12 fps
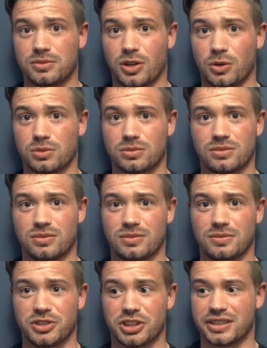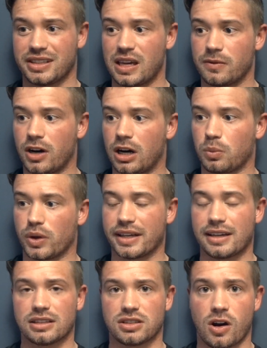Don't just give up when
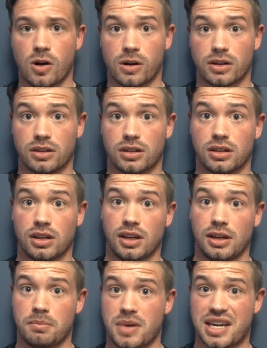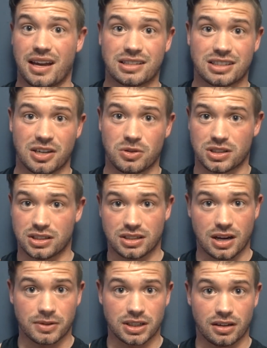it gets hard, or make
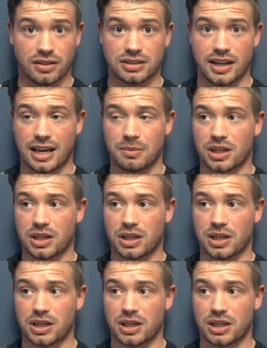excuses every other day,